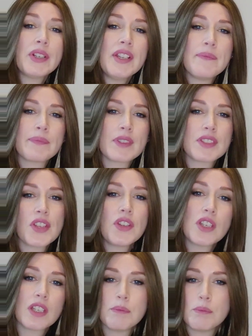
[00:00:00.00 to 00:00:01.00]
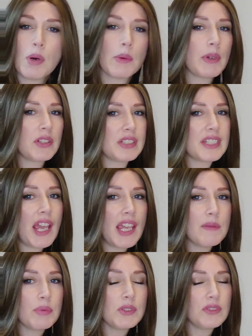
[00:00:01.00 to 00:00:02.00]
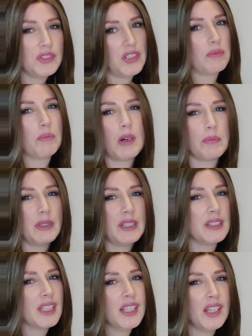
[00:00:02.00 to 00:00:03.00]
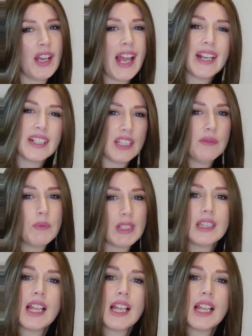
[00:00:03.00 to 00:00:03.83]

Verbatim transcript: on it. So you can pop it on a table, you can pop it anything with a